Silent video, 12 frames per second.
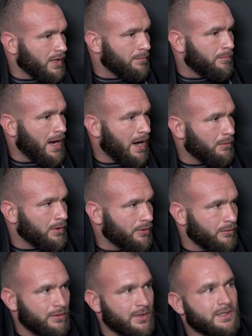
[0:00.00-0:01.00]
empowered
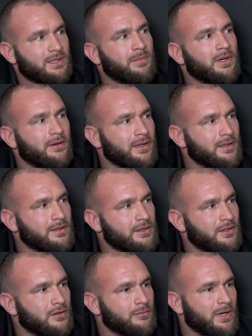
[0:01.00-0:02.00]
through the experience,
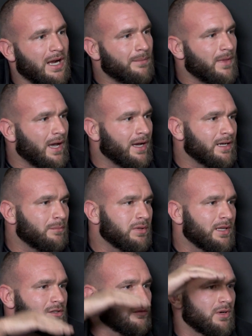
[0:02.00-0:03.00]
you know, but I'm not going to
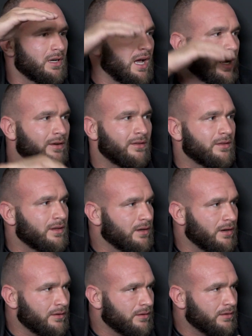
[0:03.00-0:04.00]
place one higher than the
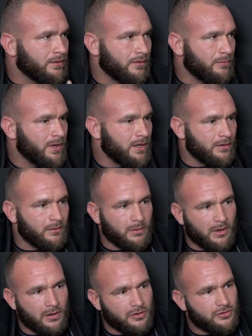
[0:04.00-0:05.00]
other. For me,
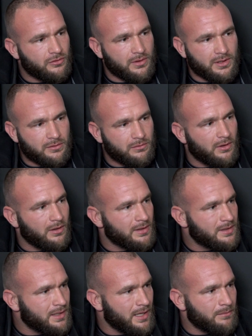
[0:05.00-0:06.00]
we're all students, we're all on
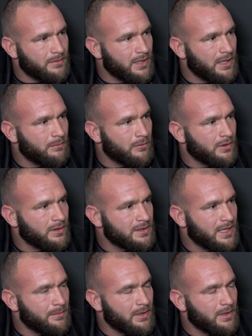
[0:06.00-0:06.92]
the same team, we're in the same